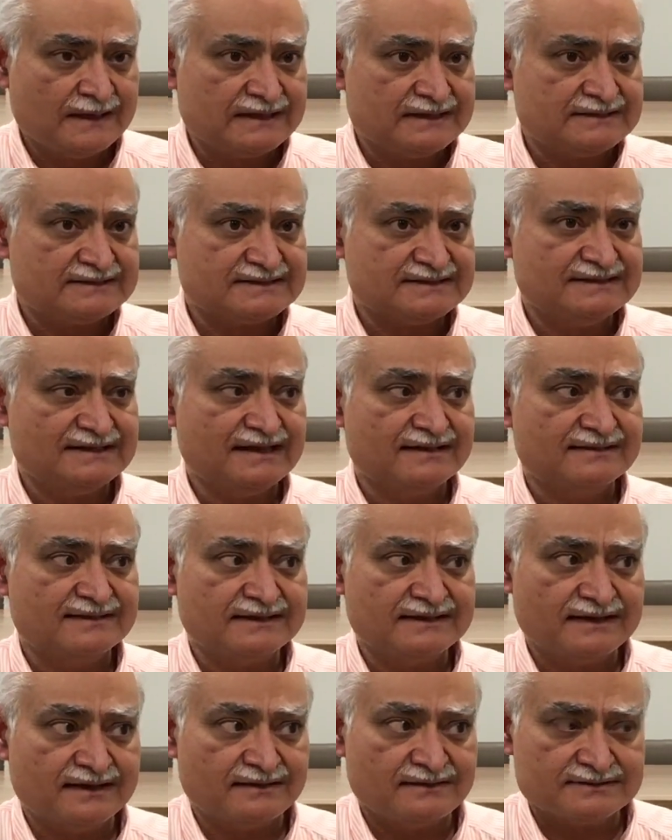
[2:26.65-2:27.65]
It's
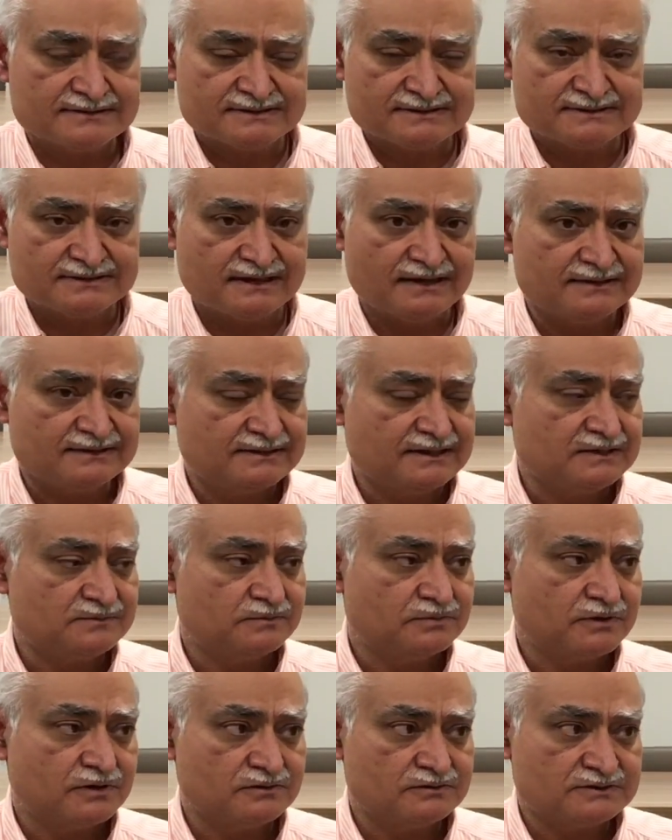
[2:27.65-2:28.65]
nothing else. It's not
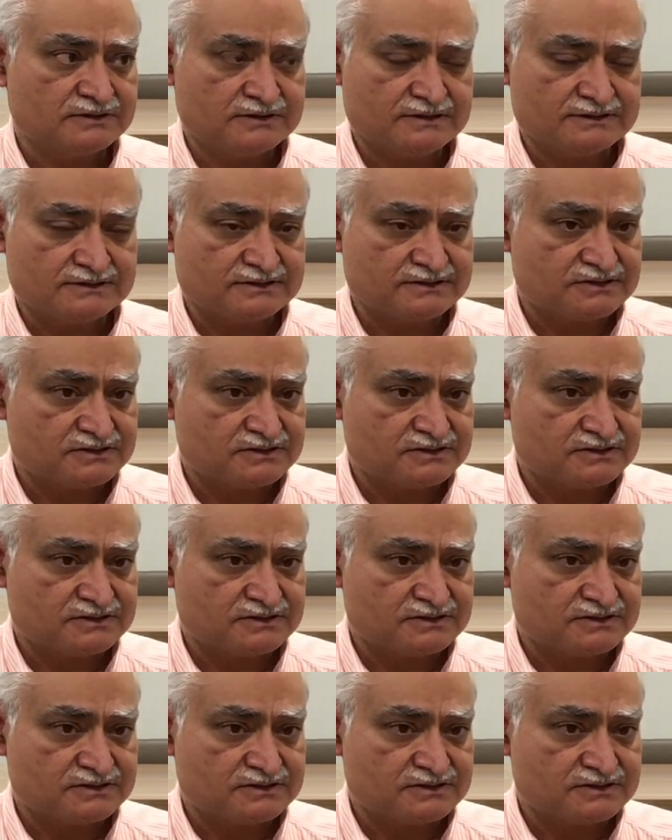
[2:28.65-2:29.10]
dead proteins.